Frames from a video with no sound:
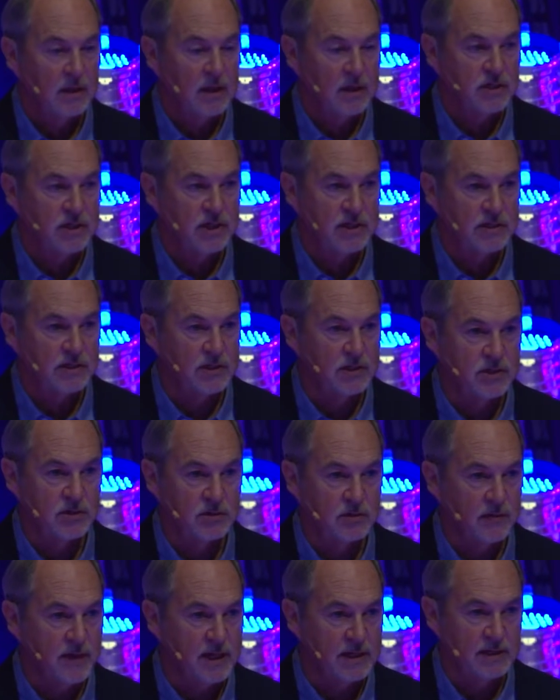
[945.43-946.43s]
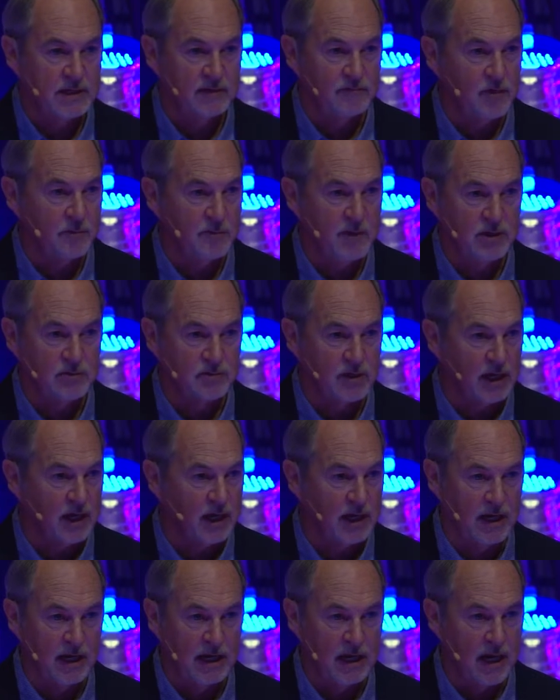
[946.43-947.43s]
And she says, You're crazy. Have you been
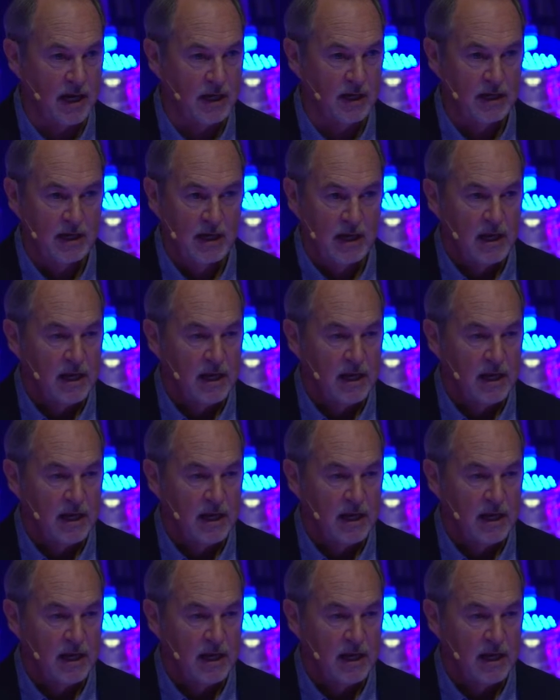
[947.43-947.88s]
drinking again?